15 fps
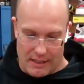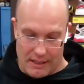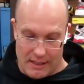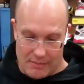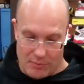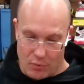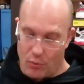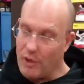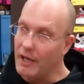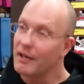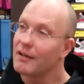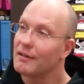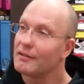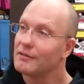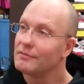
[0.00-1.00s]
Number 1,
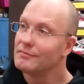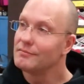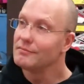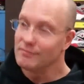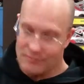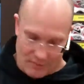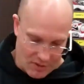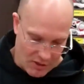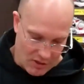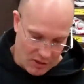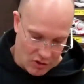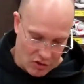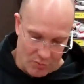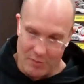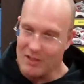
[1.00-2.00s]

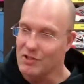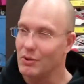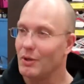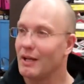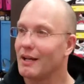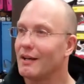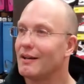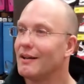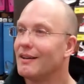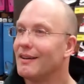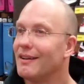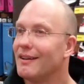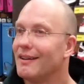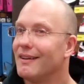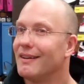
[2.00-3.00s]
you should be doing
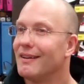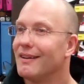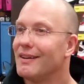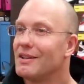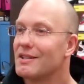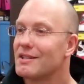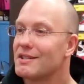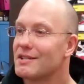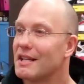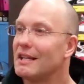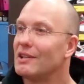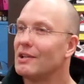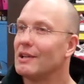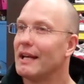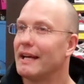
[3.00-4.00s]

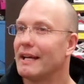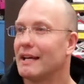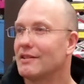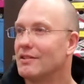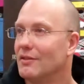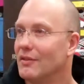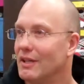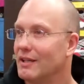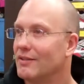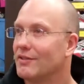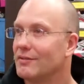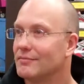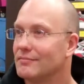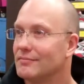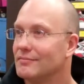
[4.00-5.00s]
single leg activities.
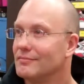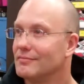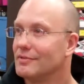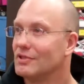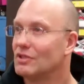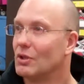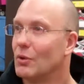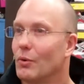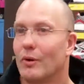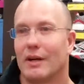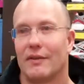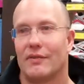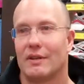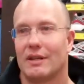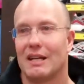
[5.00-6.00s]
So
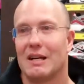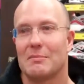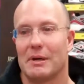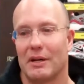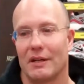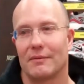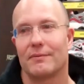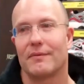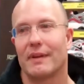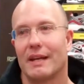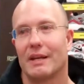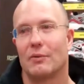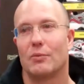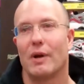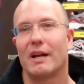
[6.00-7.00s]
if you think about it,
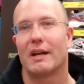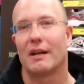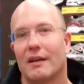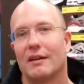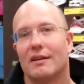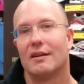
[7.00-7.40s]
in running,